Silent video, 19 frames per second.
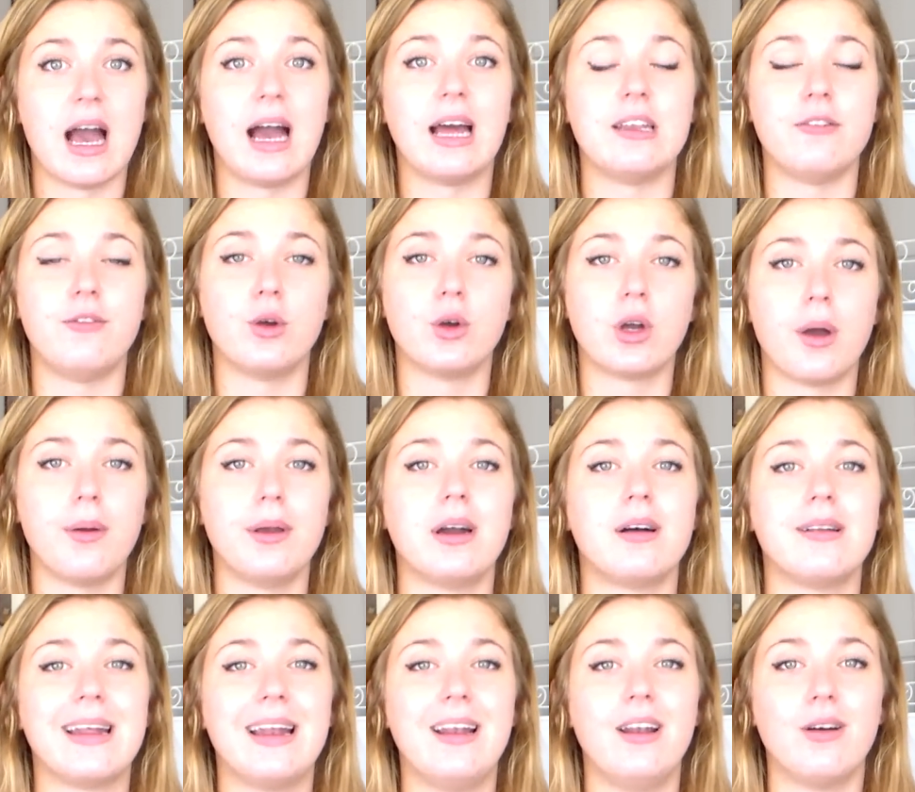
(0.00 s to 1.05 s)
And if you're going
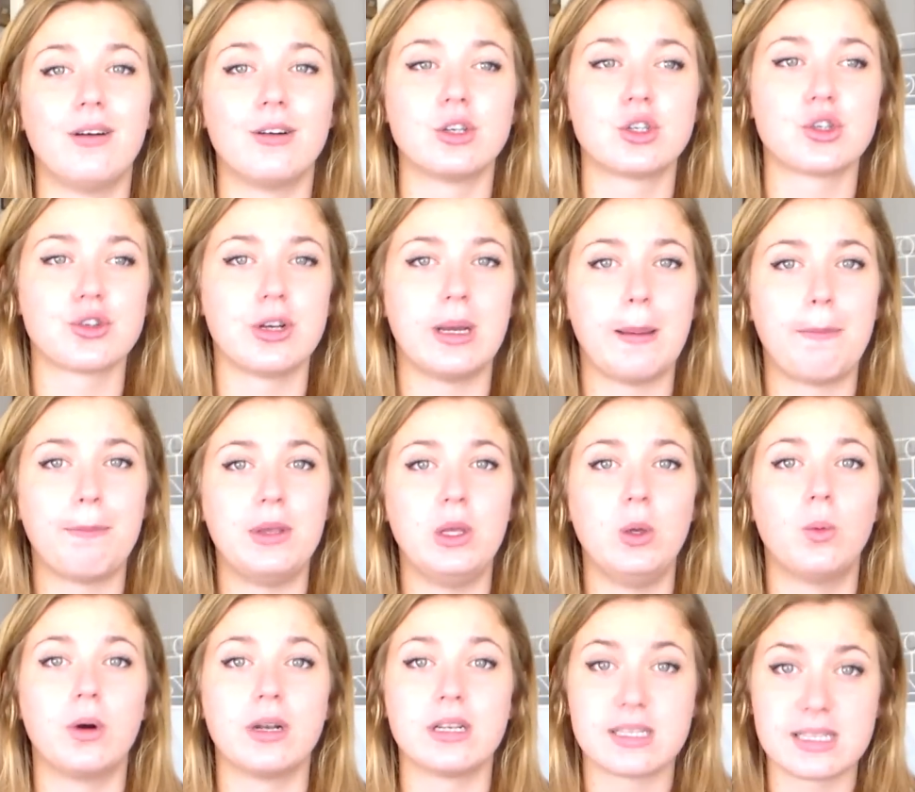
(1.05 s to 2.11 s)
on a long trip,
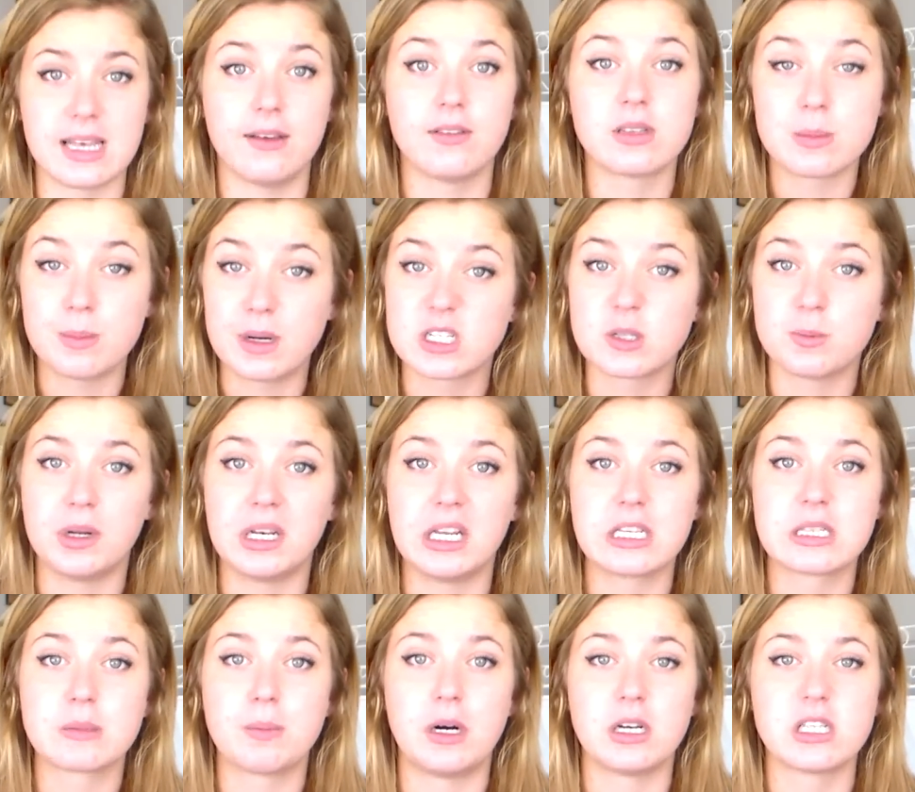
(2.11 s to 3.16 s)
you want to save as much money
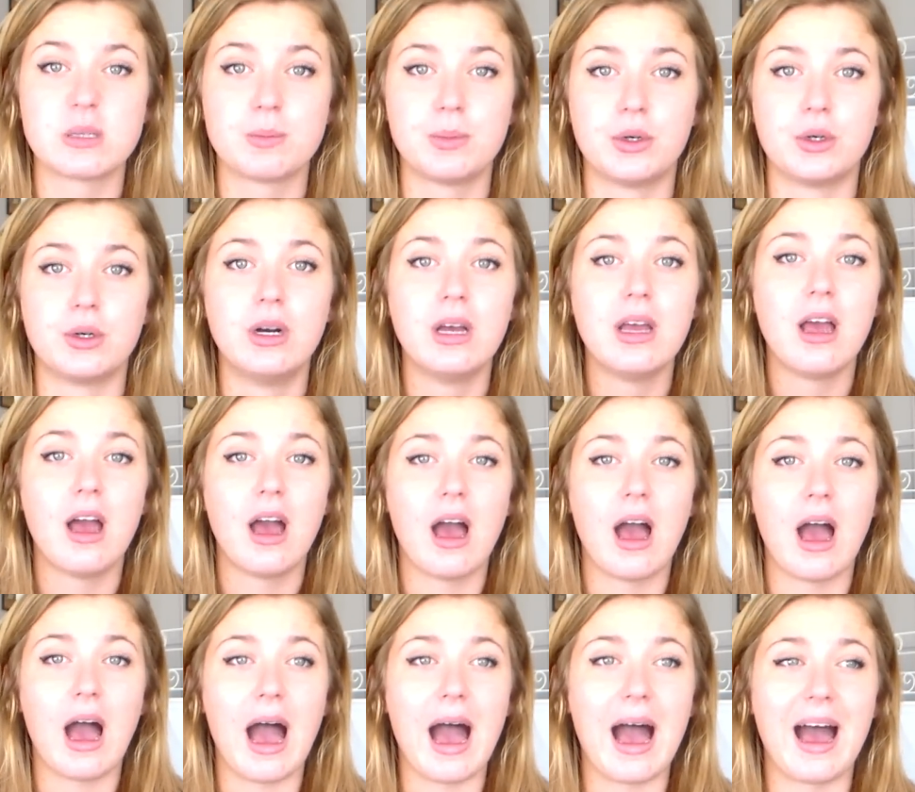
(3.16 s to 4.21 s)
as possible,
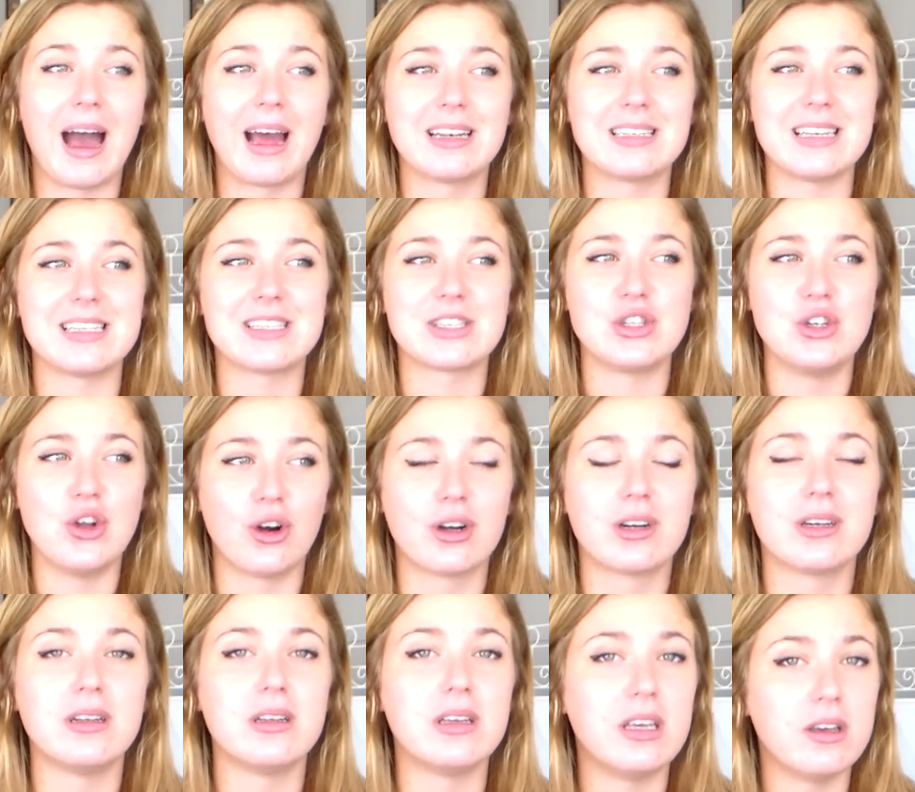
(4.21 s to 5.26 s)
and it's not
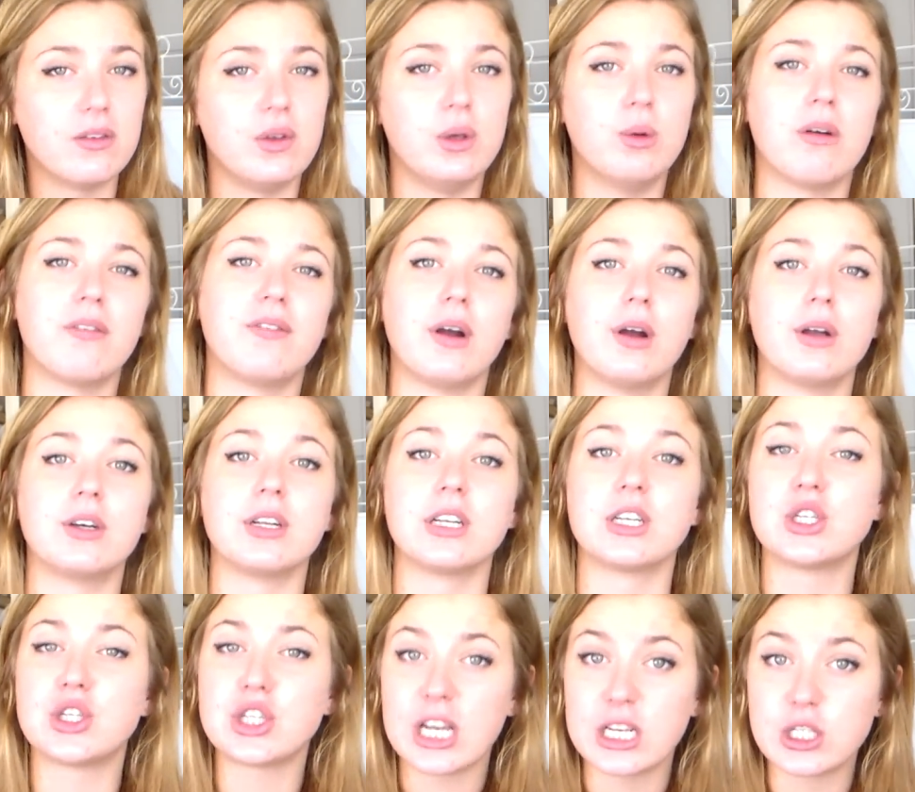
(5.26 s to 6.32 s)
going to give you a very good
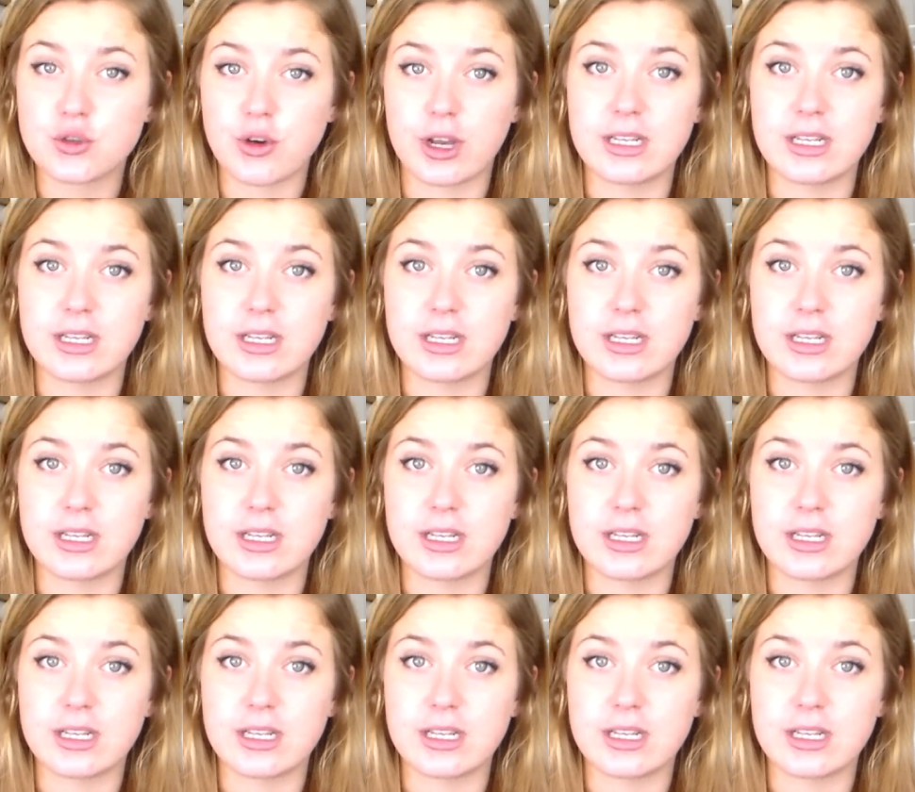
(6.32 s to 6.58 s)
exchange